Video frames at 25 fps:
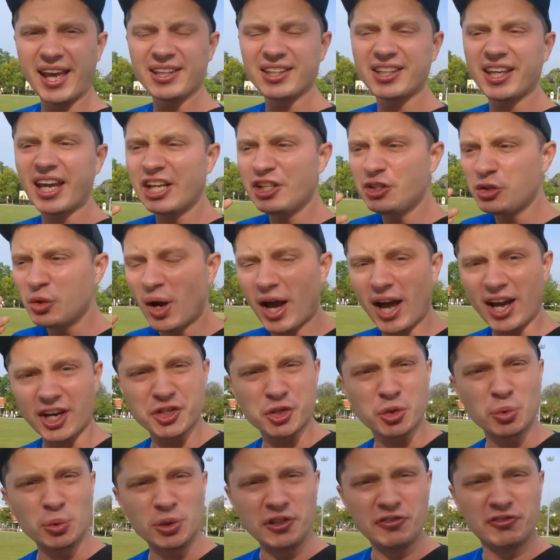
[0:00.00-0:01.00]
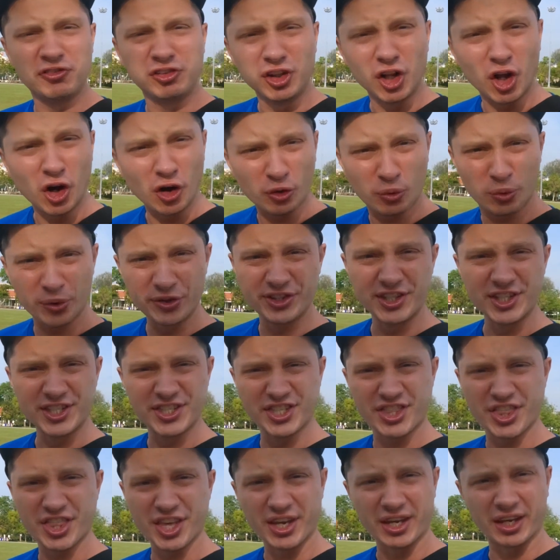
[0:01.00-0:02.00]
and can you actually vlog with
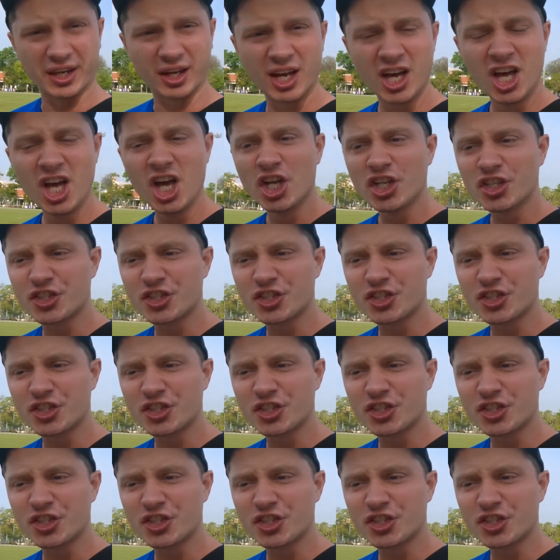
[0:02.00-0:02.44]
this thing.